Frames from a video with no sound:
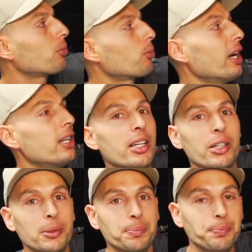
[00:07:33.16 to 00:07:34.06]
and right
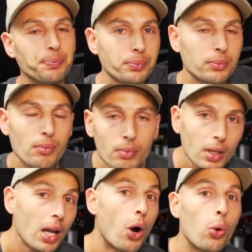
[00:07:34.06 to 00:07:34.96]
here,
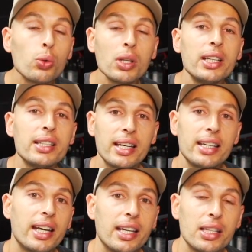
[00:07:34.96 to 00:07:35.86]
only
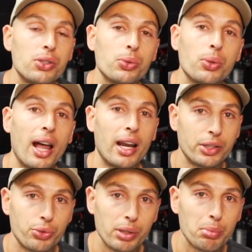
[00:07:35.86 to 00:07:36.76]
dedicated to
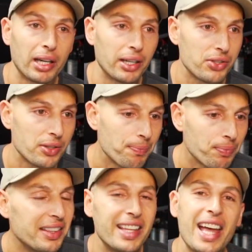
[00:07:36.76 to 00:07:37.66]
electric bikes.
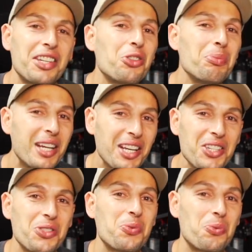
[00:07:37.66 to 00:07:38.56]
That to me
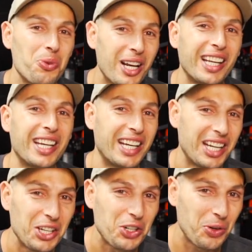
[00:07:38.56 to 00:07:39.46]
is really
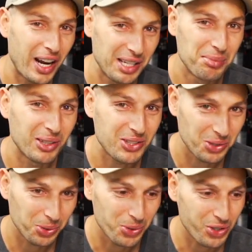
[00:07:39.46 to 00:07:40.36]
incredible
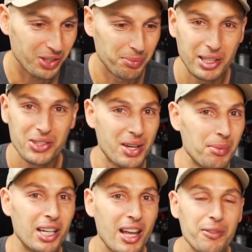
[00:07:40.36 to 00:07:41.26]
solution, because I'm
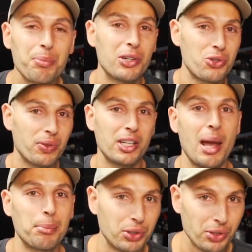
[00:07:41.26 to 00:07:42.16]
gonna have a bunch of
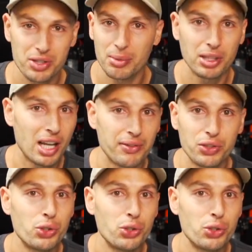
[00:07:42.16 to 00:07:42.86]
adapters. I'm gonna have a